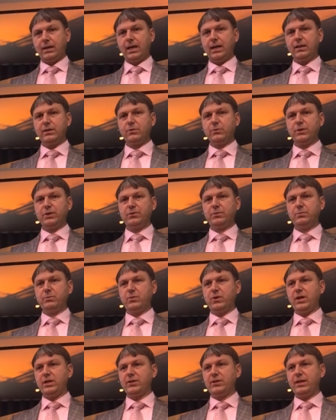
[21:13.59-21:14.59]

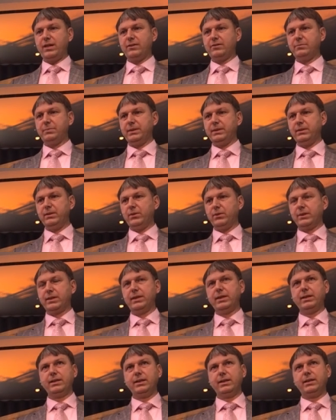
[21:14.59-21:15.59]
Algorithm Watch has been
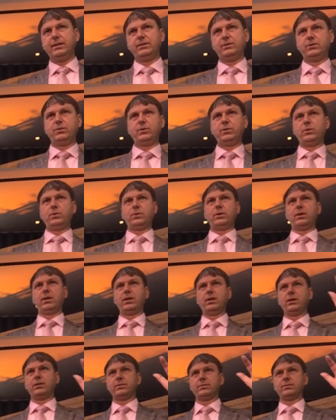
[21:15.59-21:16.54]
looking into